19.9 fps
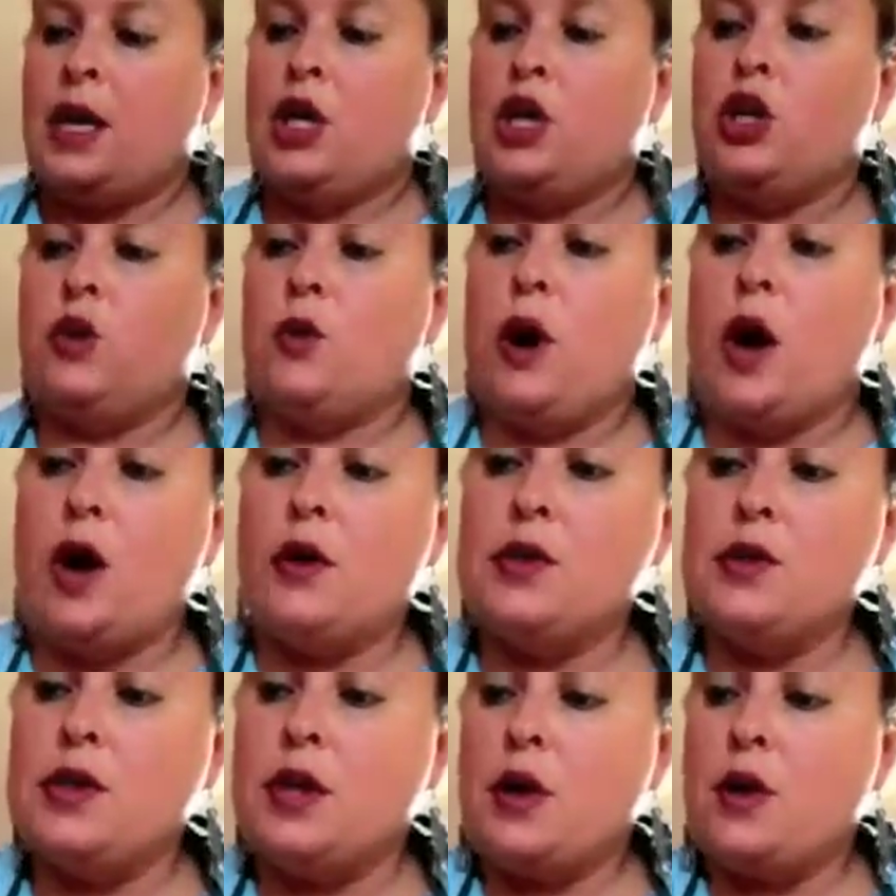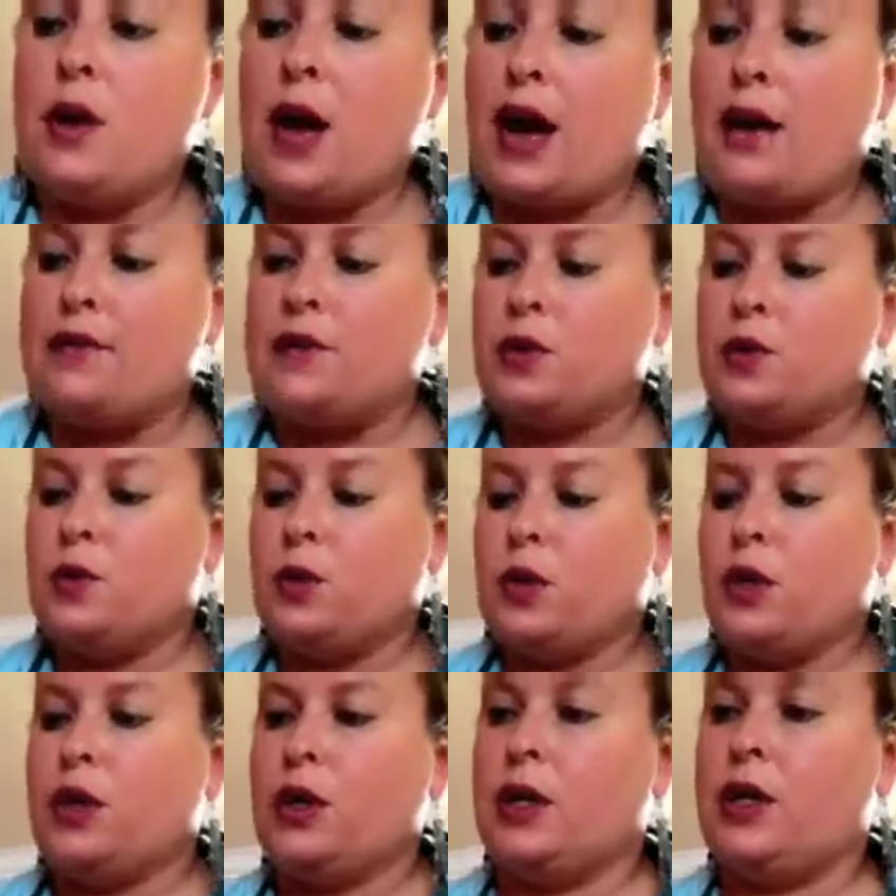you also have to
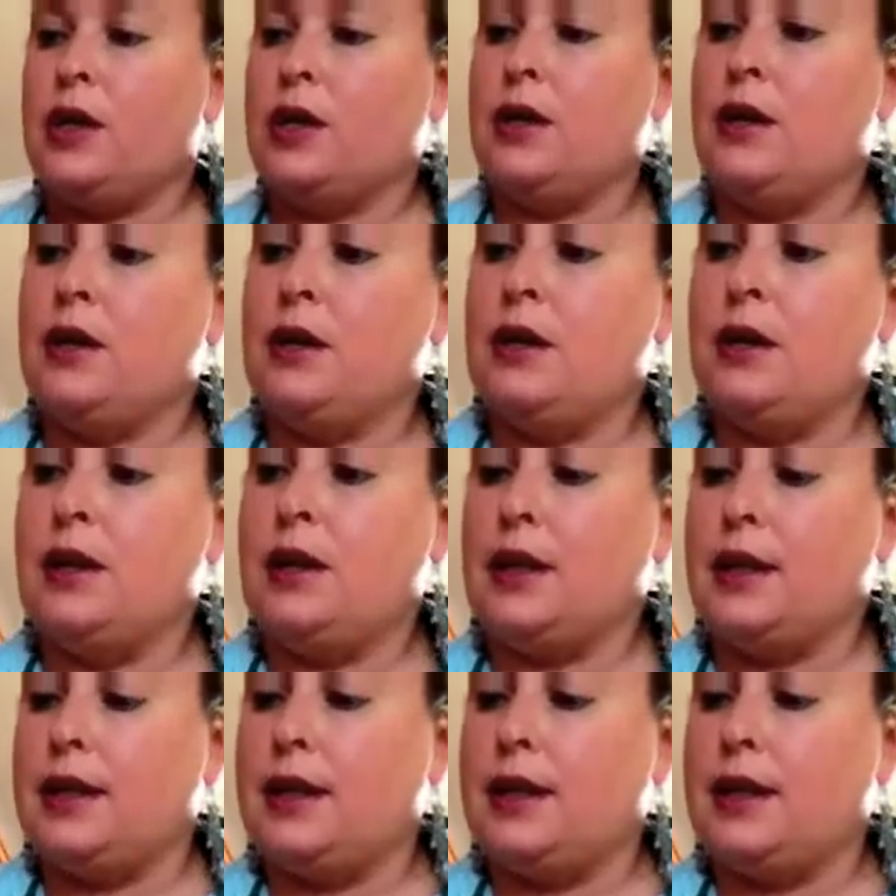work a